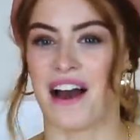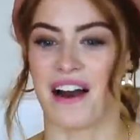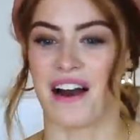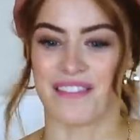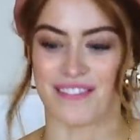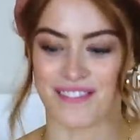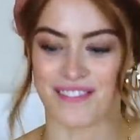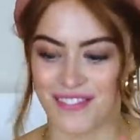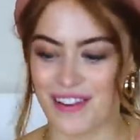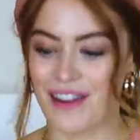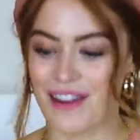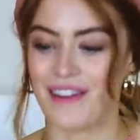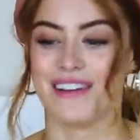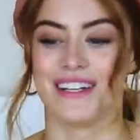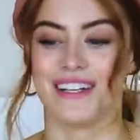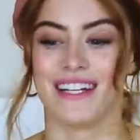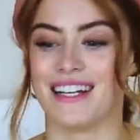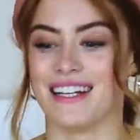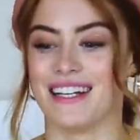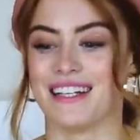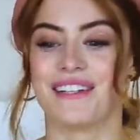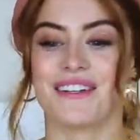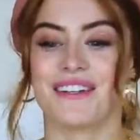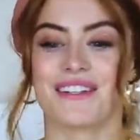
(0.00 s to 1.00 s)
I very
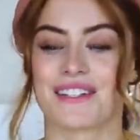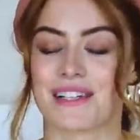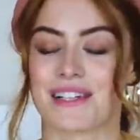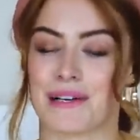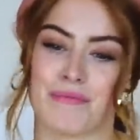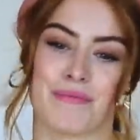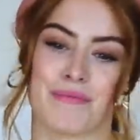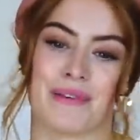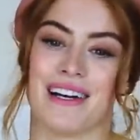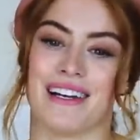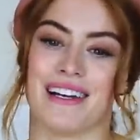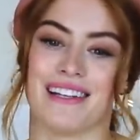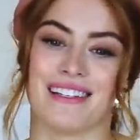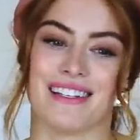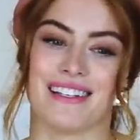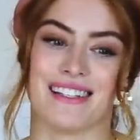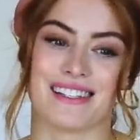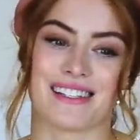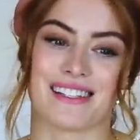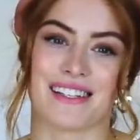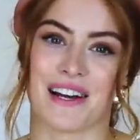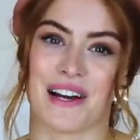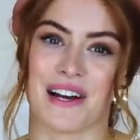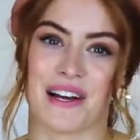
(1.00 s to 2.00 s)
nearly got sunburnt
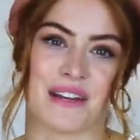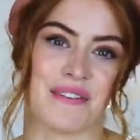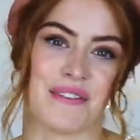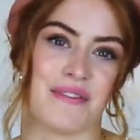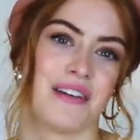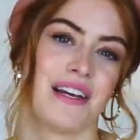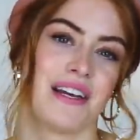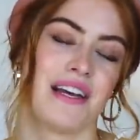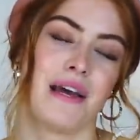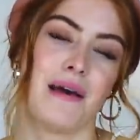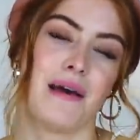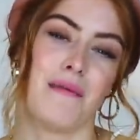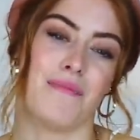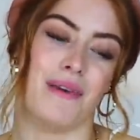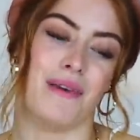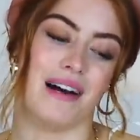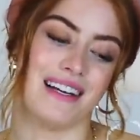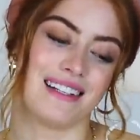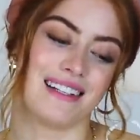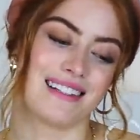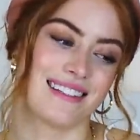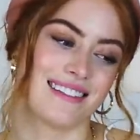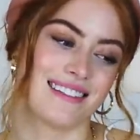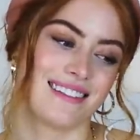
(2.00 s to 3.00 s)
this time,
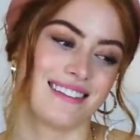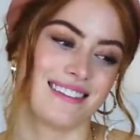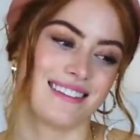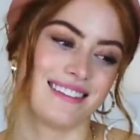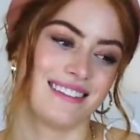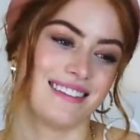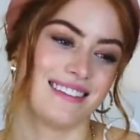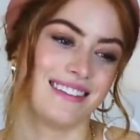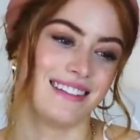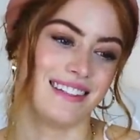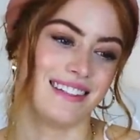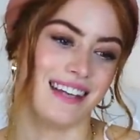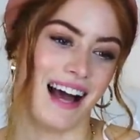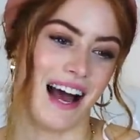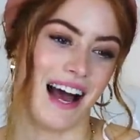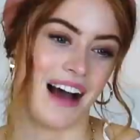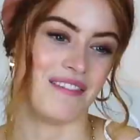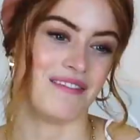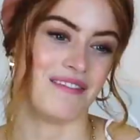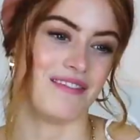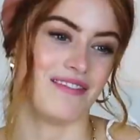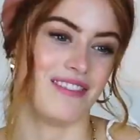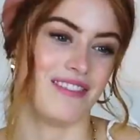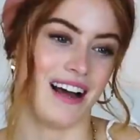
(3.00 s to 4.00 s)
but
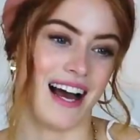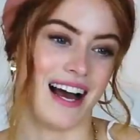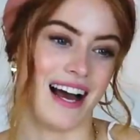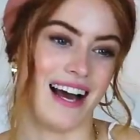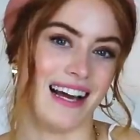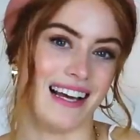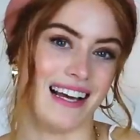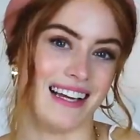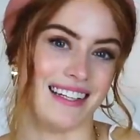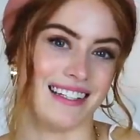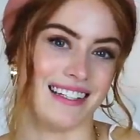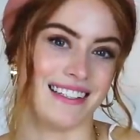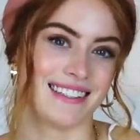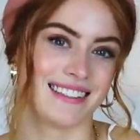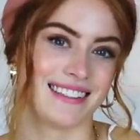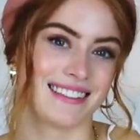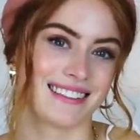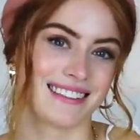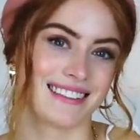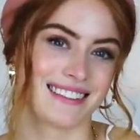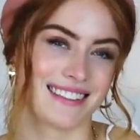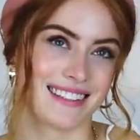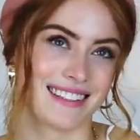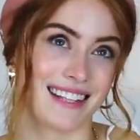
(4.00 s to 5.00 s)
I'm fine.
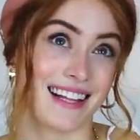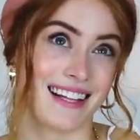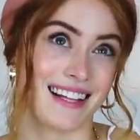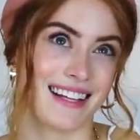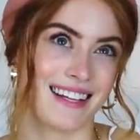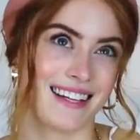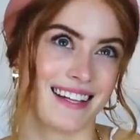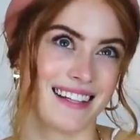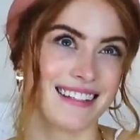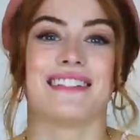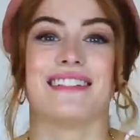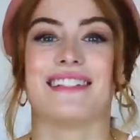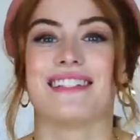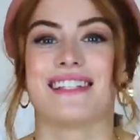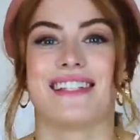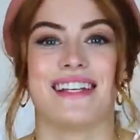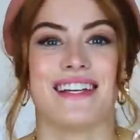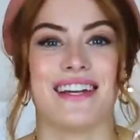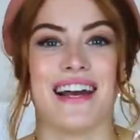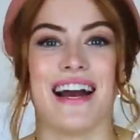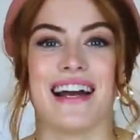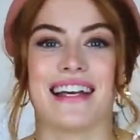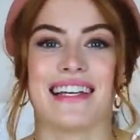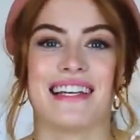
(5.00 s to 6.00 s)
So
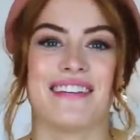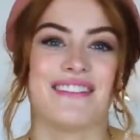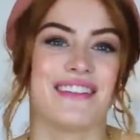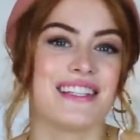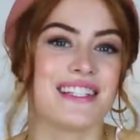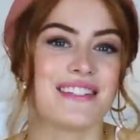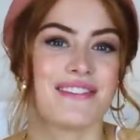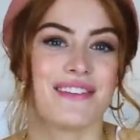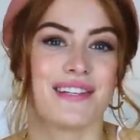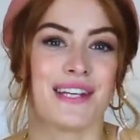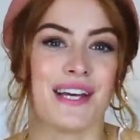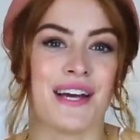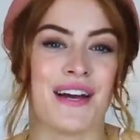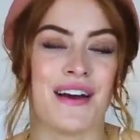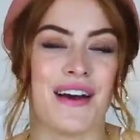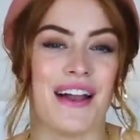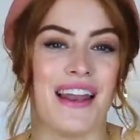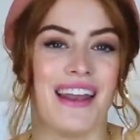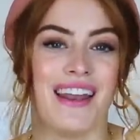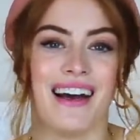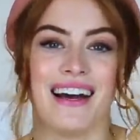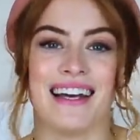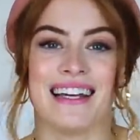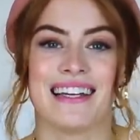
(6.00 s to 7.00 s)
yeah, give this video a
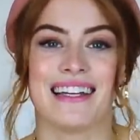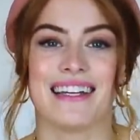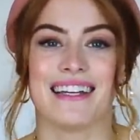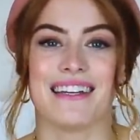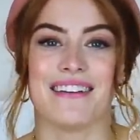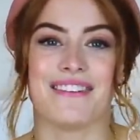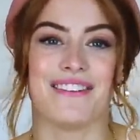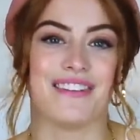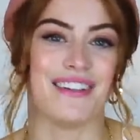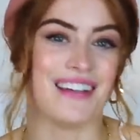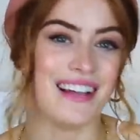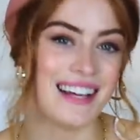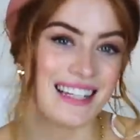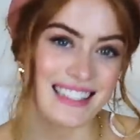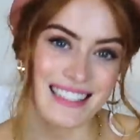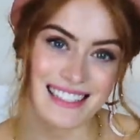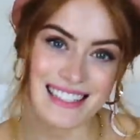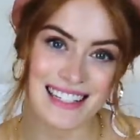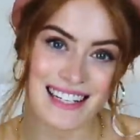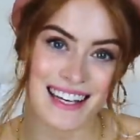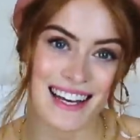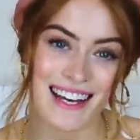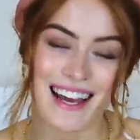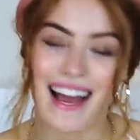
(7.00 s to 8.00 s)
like if you
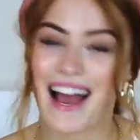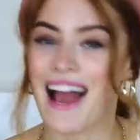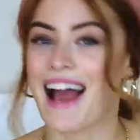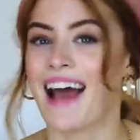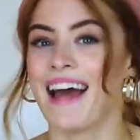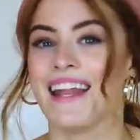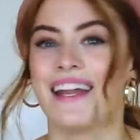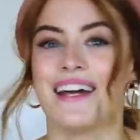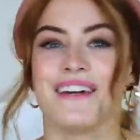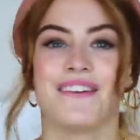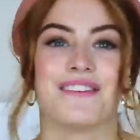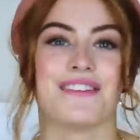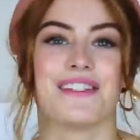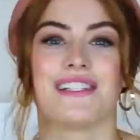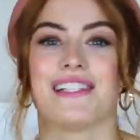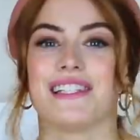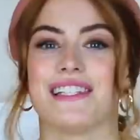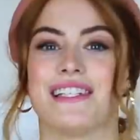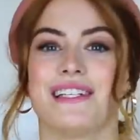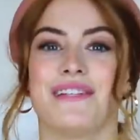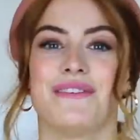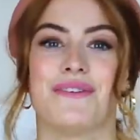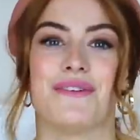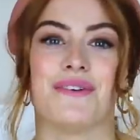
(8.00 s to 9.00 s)
liked it, and I will
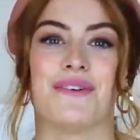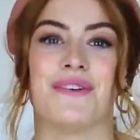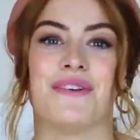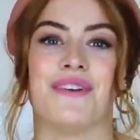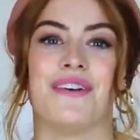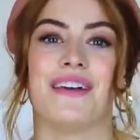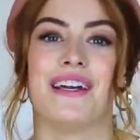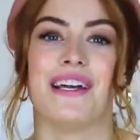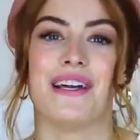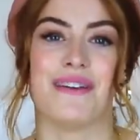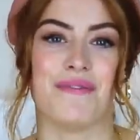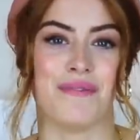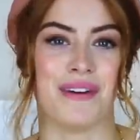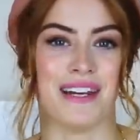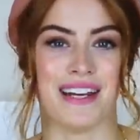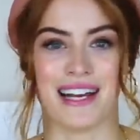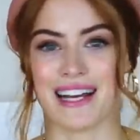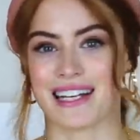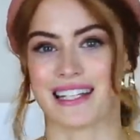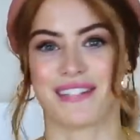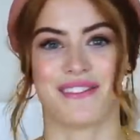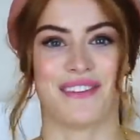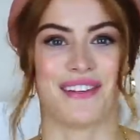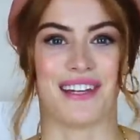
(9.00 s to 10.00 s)
see you all in my
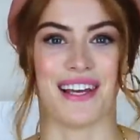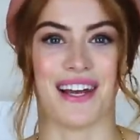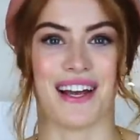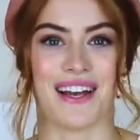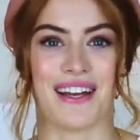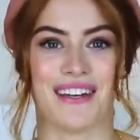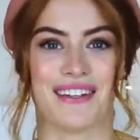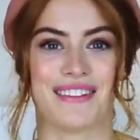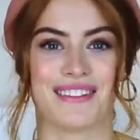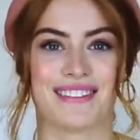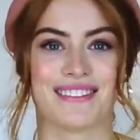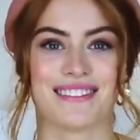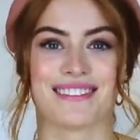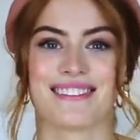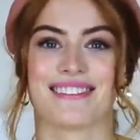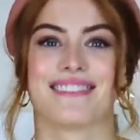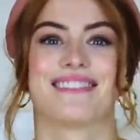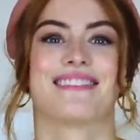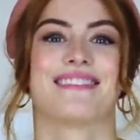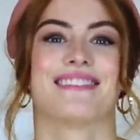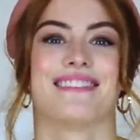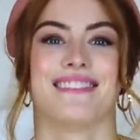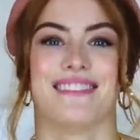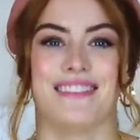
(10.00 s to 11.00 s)
next video.
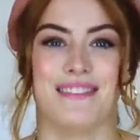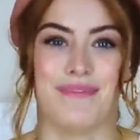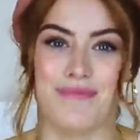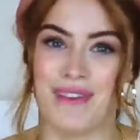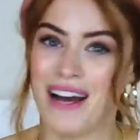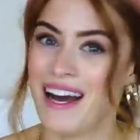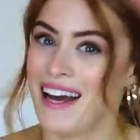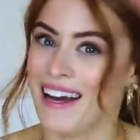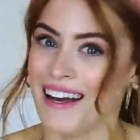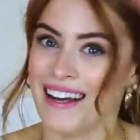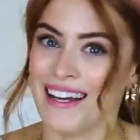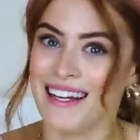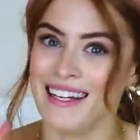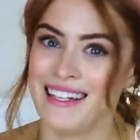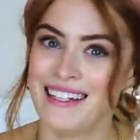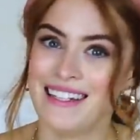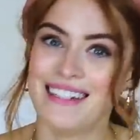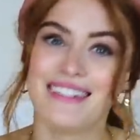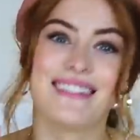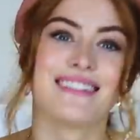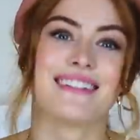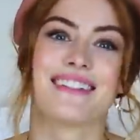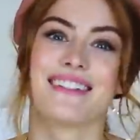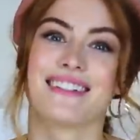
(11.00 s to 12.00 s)

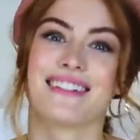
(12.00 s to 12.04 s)
Bye!